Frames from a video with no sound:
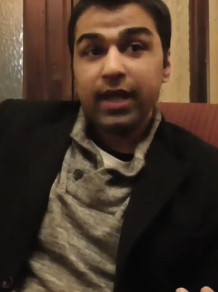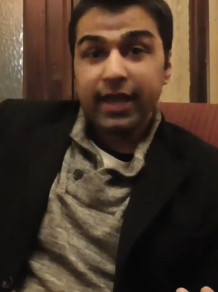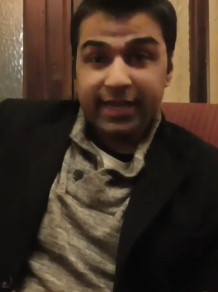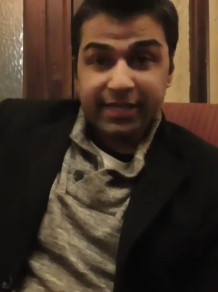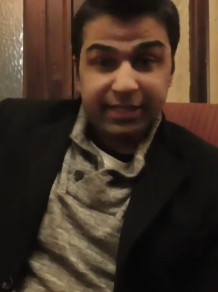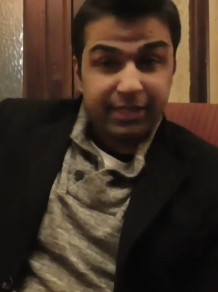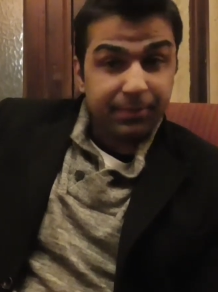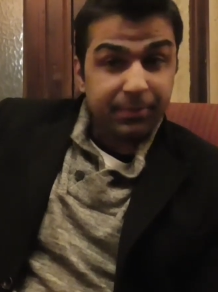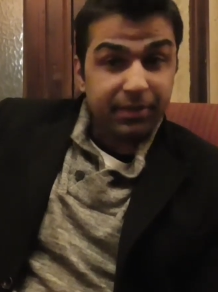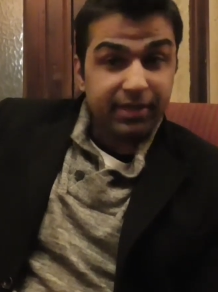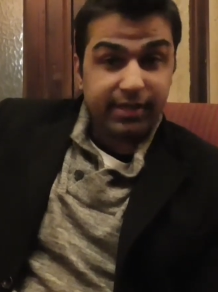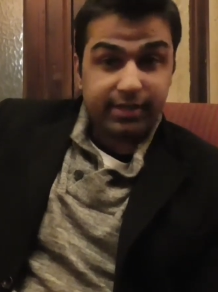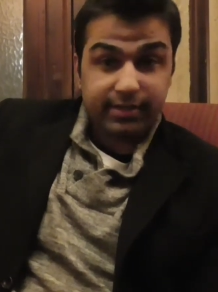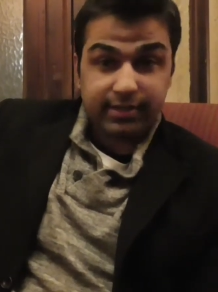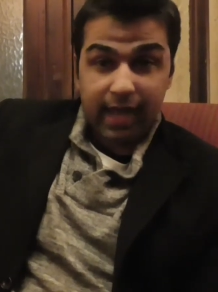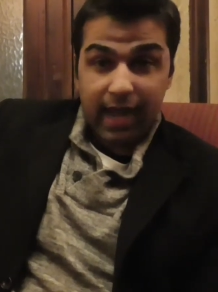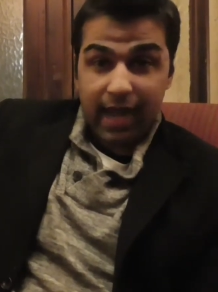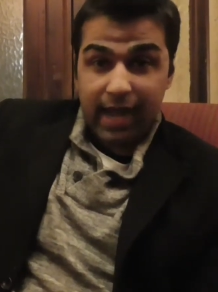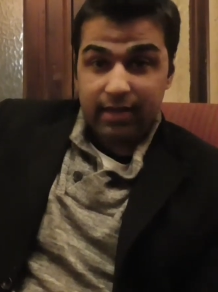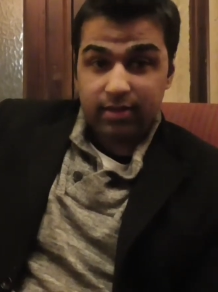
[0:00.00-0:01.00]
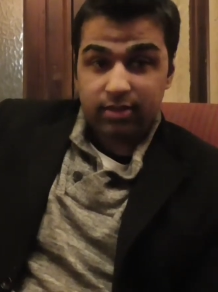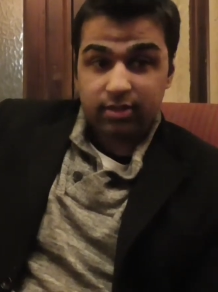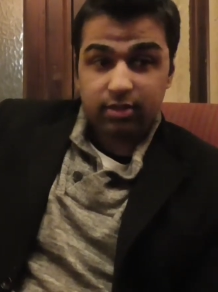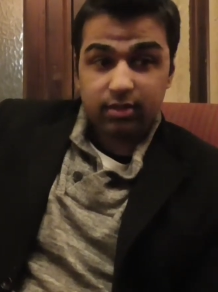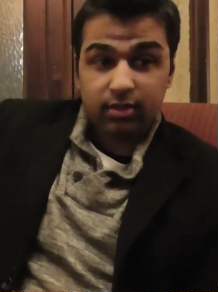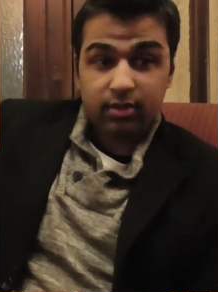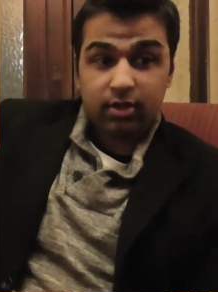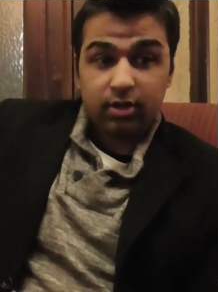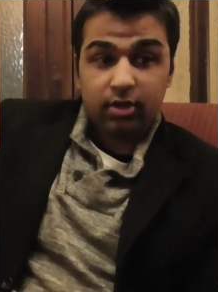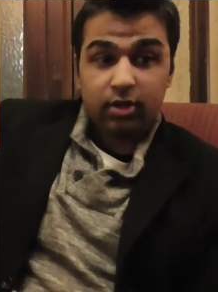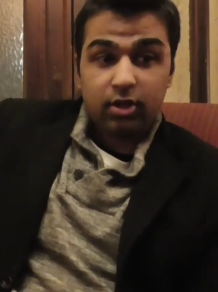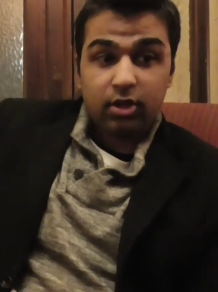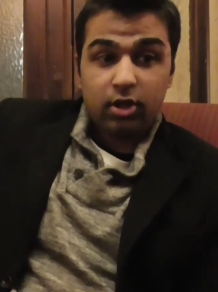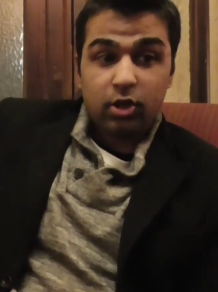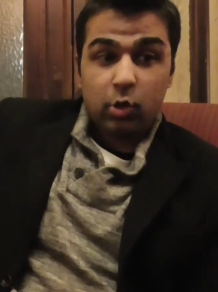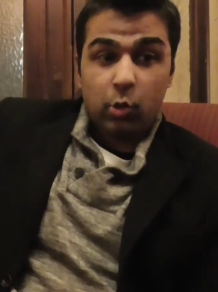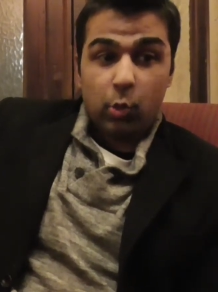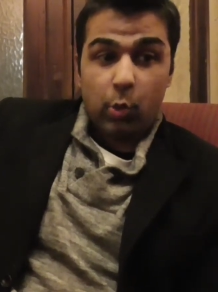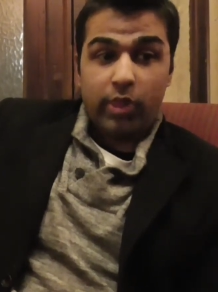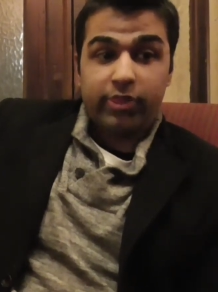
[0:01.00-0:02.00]
intermediate guys,
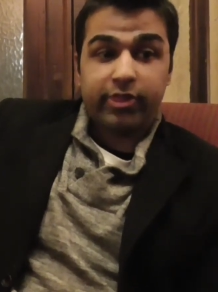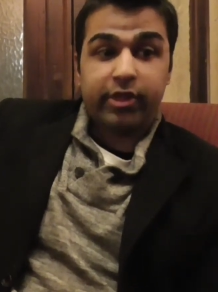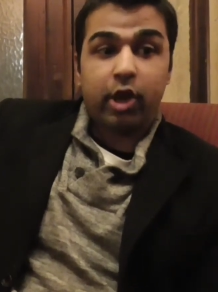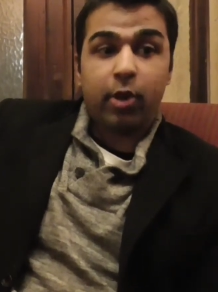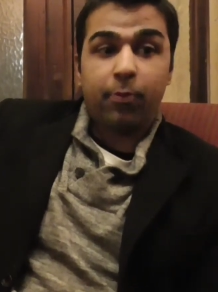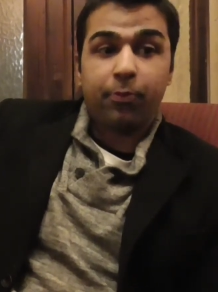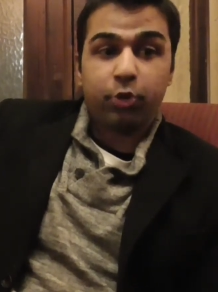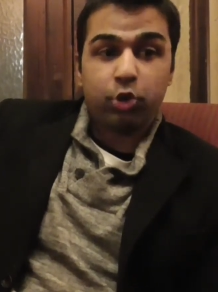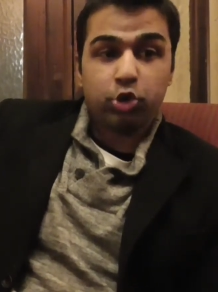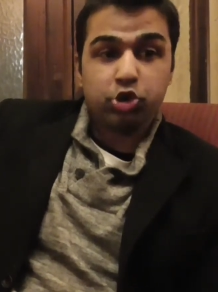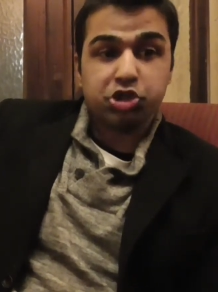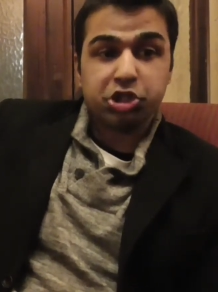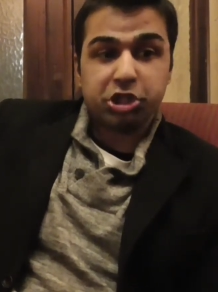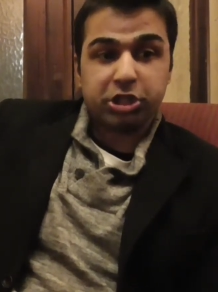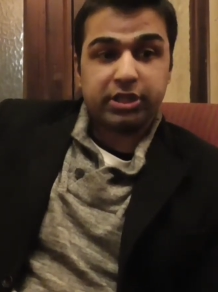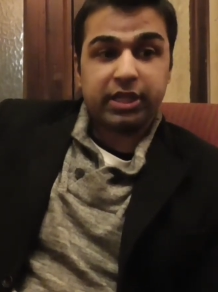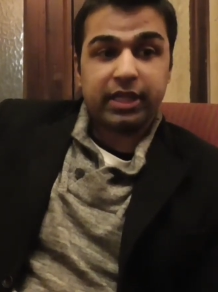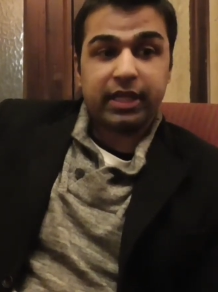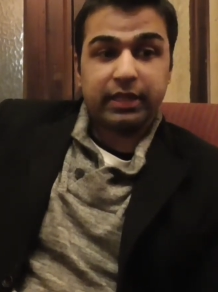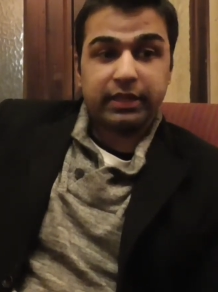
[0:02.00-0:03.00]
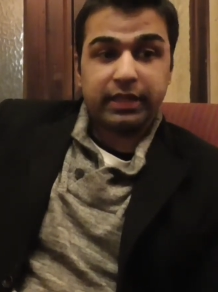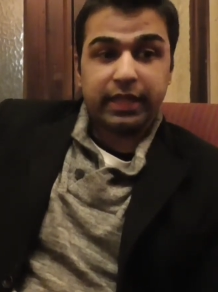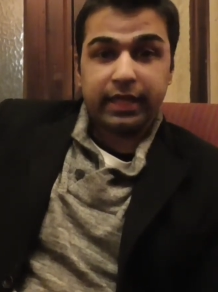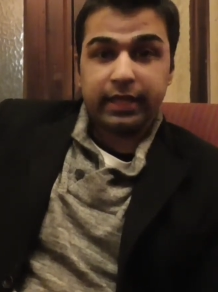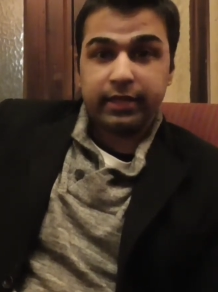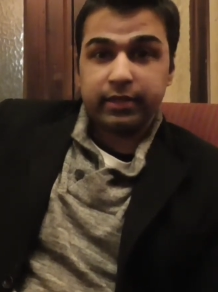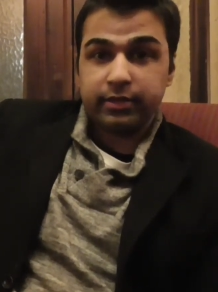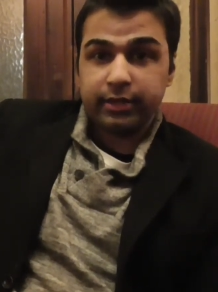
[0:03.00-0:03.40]
when they're approaching, they say